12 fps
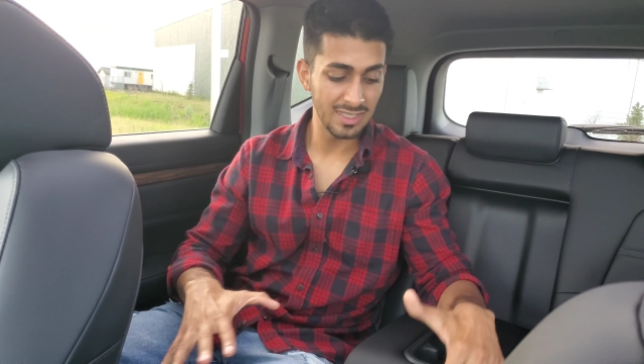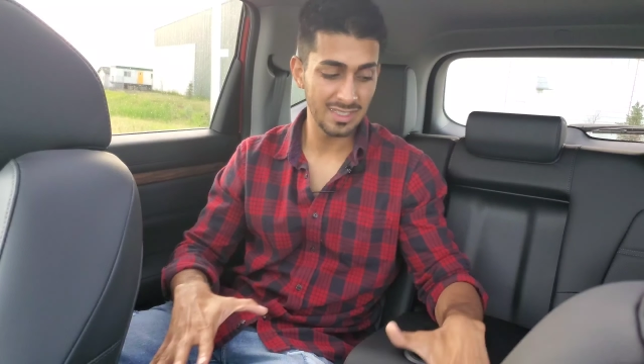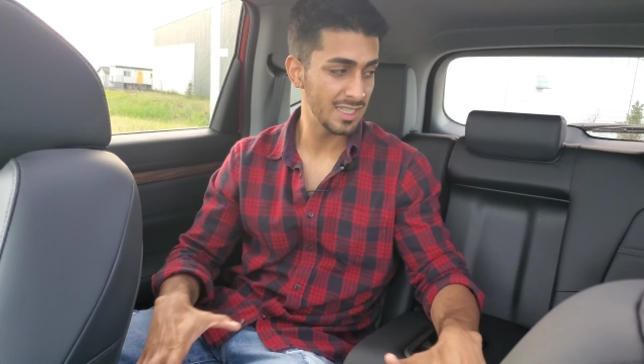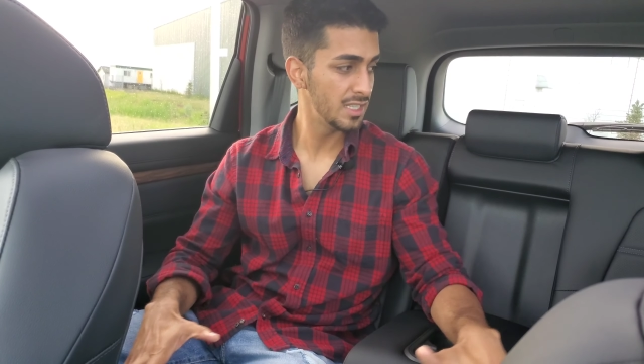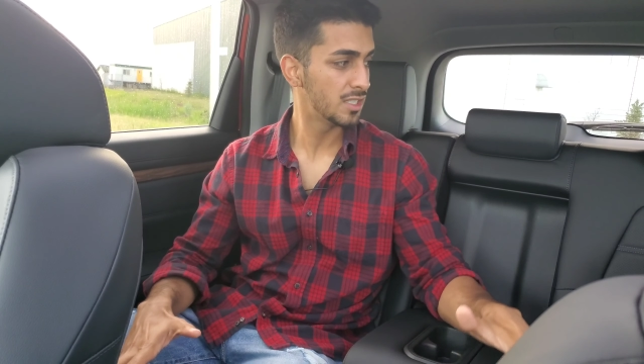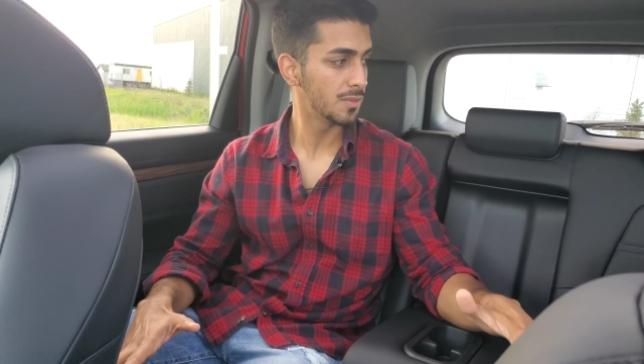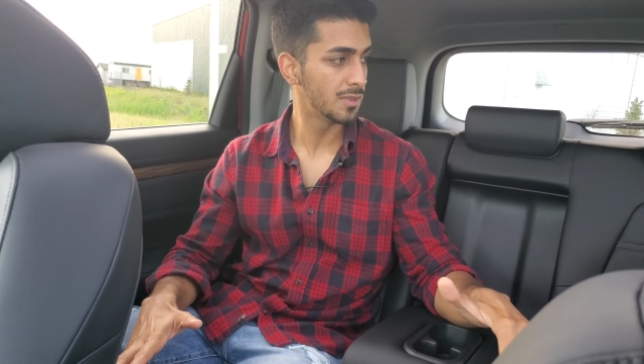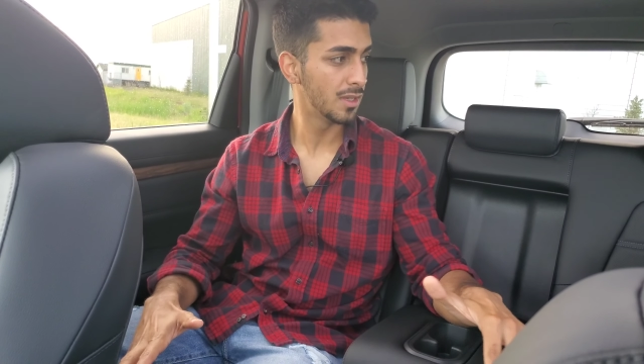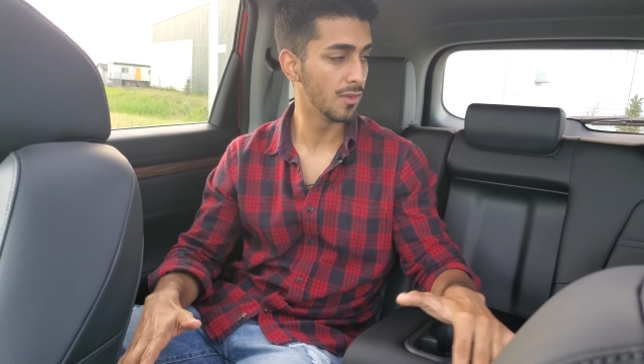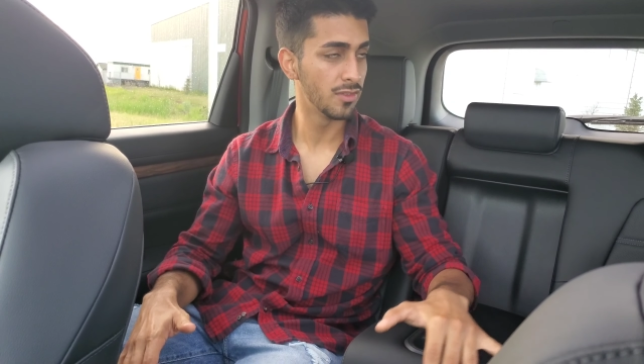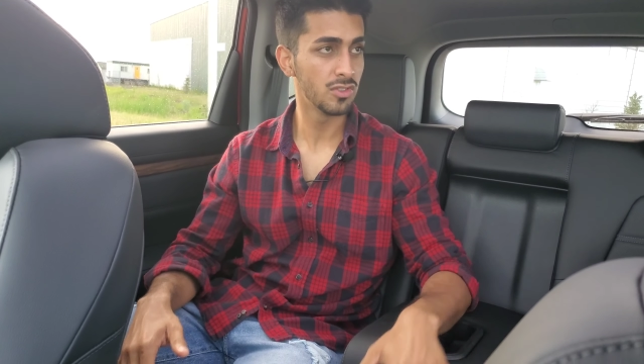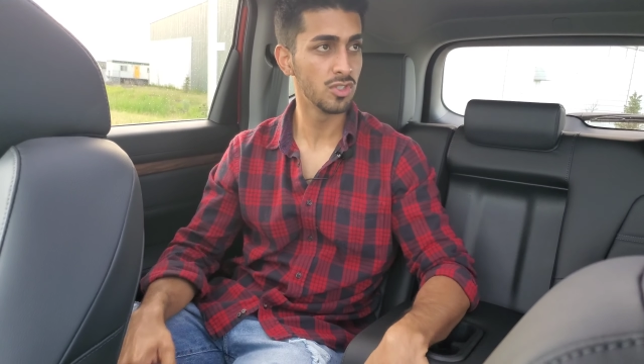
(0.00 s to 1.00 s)
The seats
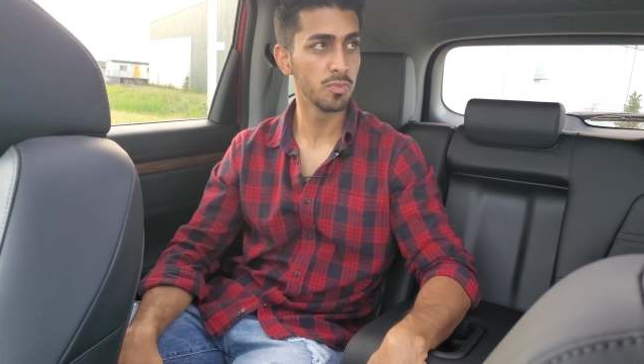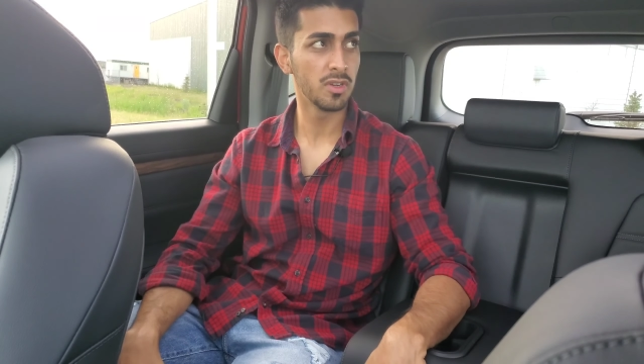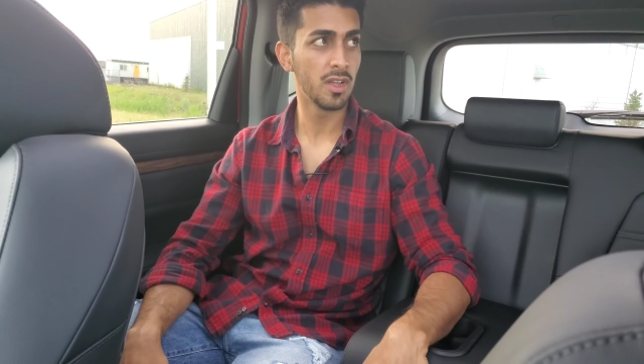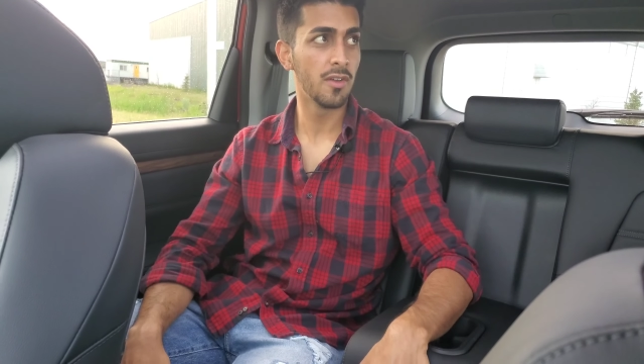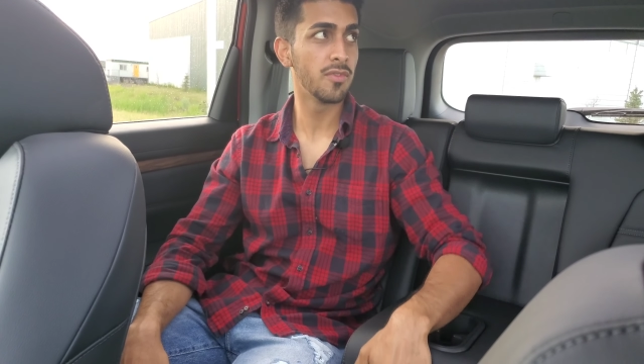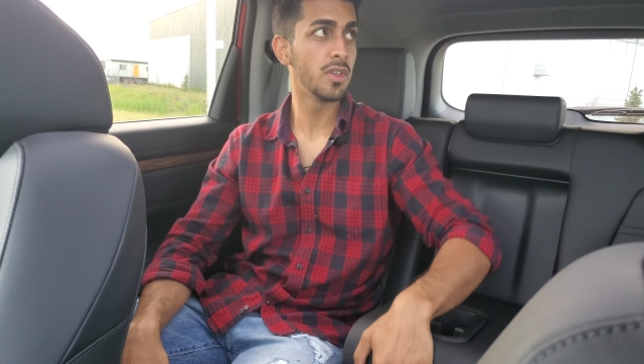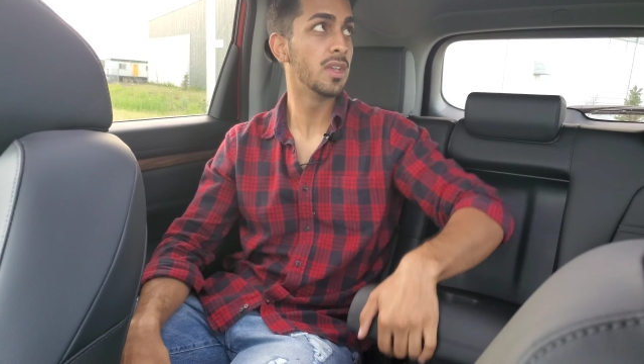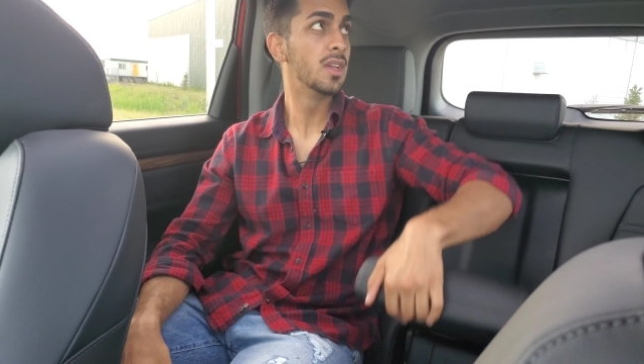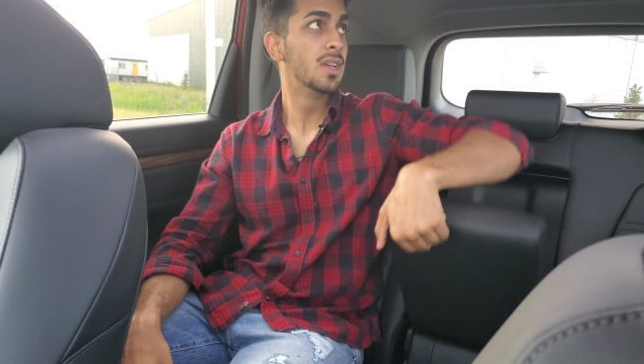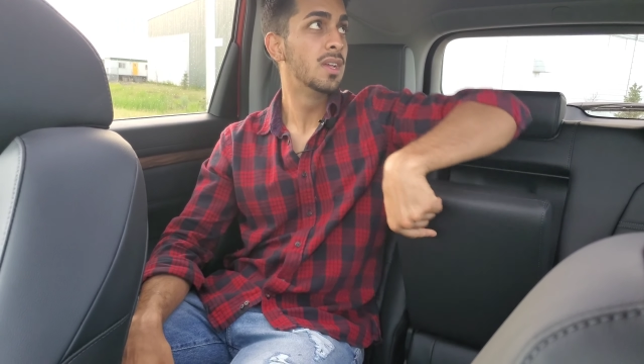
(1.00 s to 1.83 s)
themselves are super comfy.